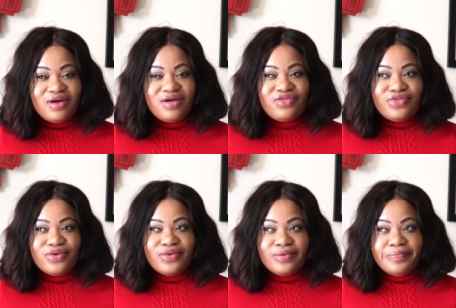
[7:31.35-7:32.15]

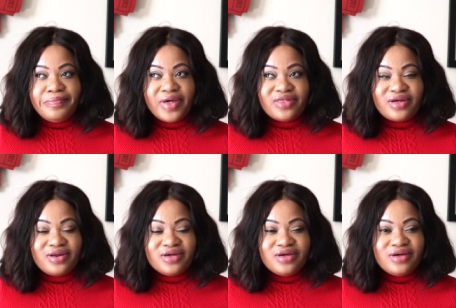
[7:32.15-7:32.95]
So
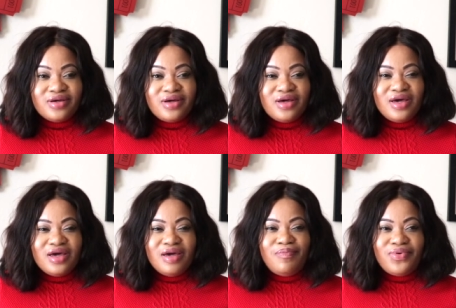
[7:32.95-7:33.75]
basically,
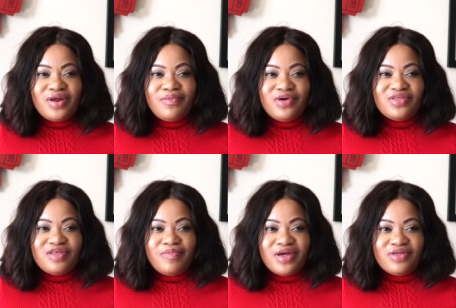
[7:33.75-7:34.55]
it pretty much
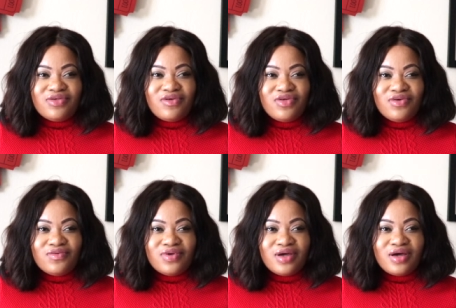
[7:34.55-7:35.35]
depends on
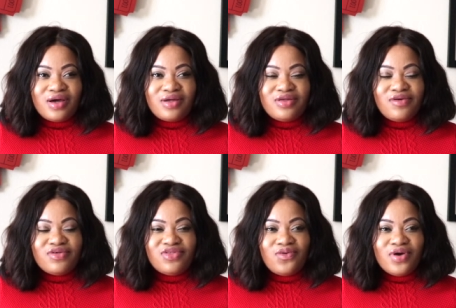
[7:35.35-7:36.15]
you. Yeah, there
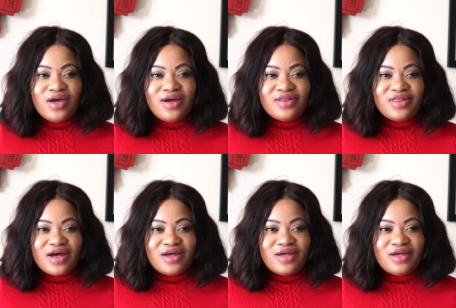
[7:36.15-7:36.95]
is no age
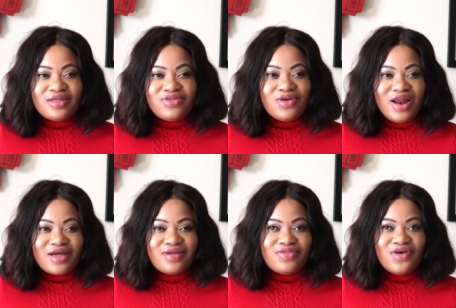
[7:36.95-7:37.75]
that
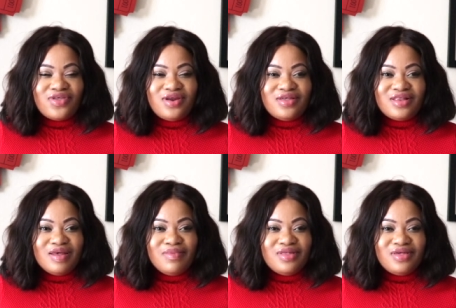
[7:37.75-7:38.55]
like nothing is
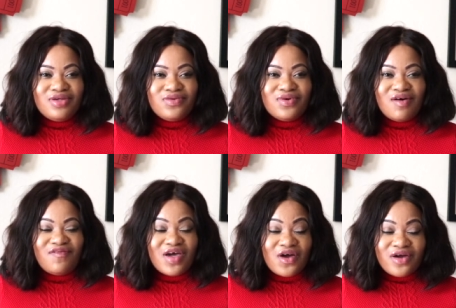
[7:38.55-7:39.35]
limiting you. I've
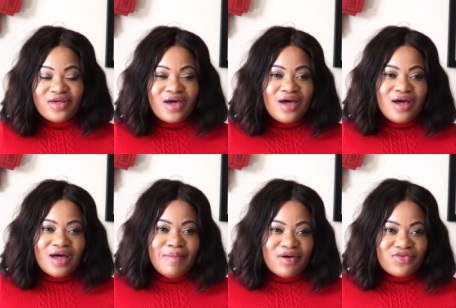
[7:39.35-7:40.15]
heard
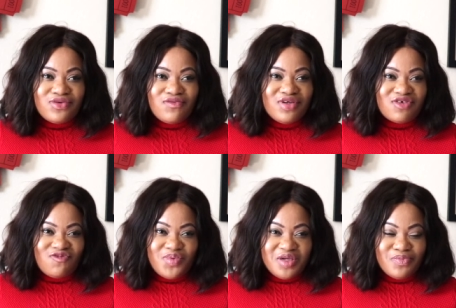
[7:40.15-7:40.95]
about stories
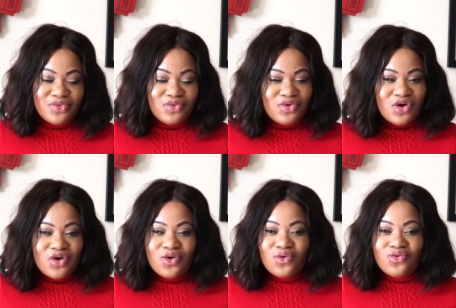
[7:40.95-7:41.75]
of people
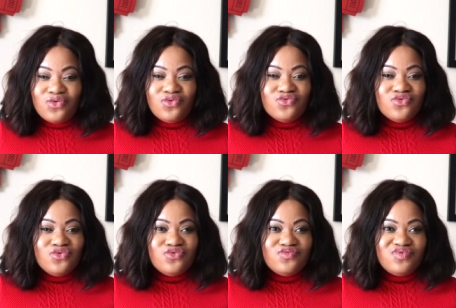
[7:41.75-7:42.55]

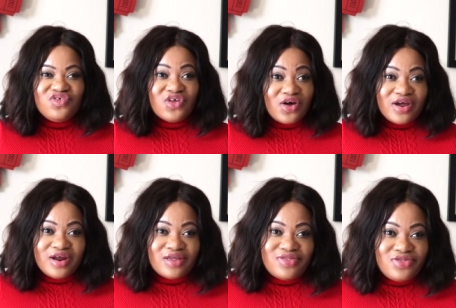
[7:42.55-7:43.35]
who started
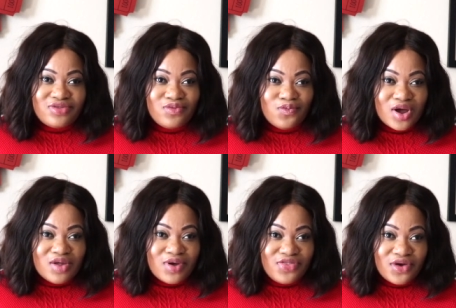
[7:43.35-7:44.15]
at when they
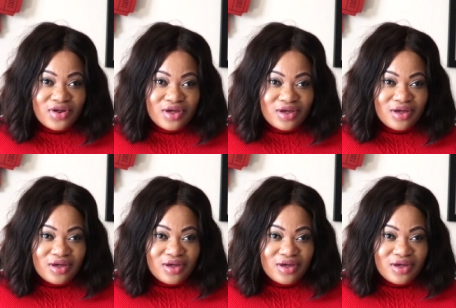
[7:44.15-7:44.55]
were 30.